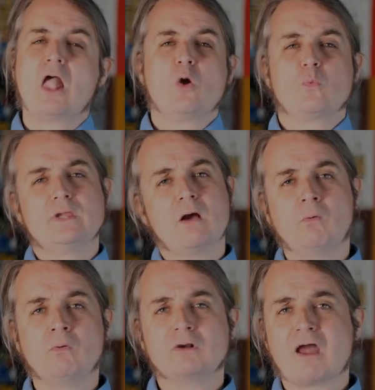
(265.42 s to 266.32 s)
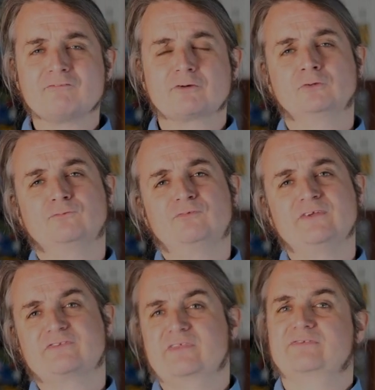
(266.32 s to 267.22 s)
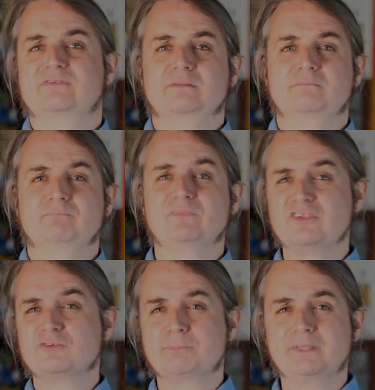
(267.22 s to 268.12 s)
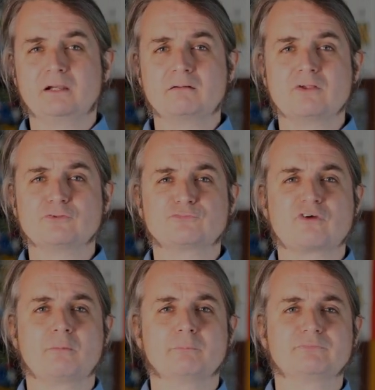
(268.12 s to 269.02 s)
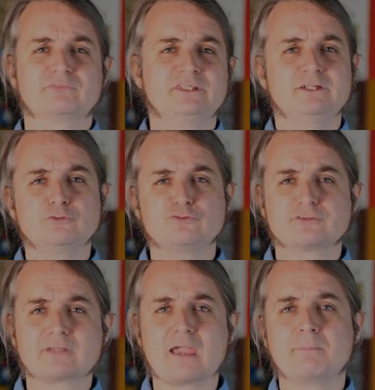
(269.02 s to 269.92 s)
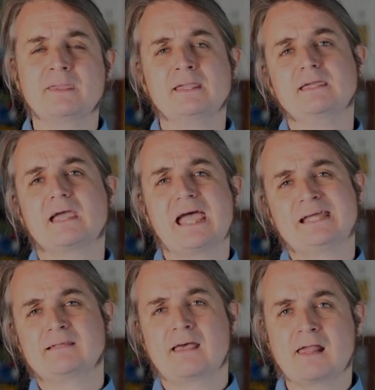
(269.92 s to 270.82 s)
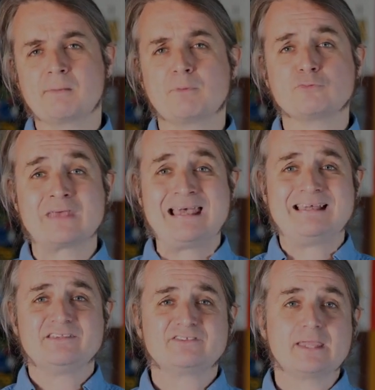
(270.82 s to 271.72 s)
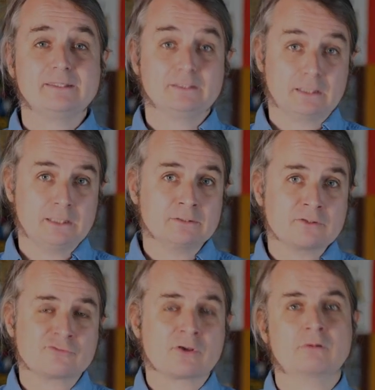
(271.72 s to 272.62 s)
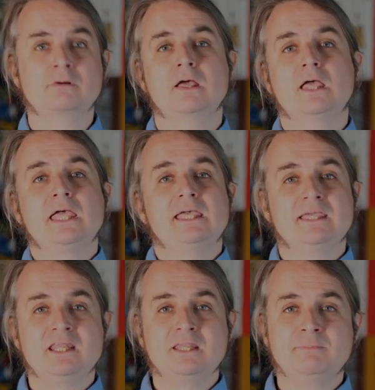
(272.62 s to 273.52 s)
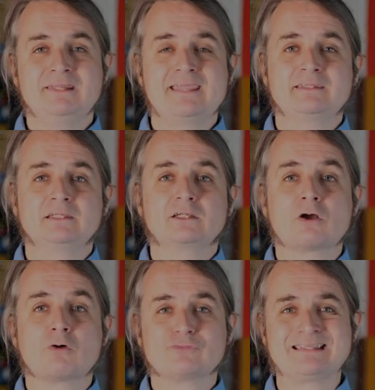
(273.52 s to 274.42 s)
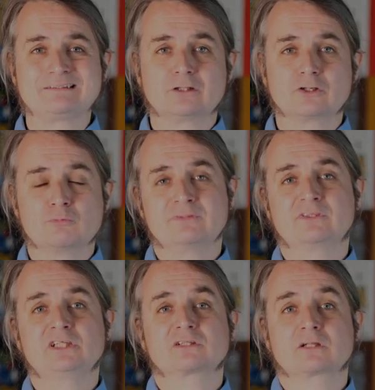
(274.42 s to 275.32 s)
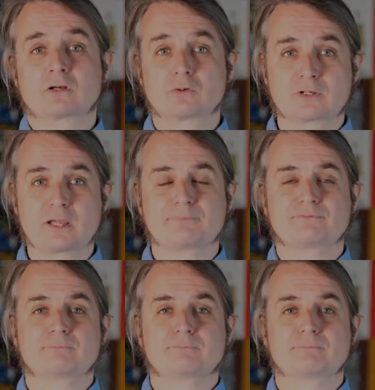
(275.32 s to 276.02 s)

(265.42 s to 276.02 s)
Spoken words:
We all love code fixes. They spare us from tedious typing and help us staying in the zone, eliminating constant documentation lookups.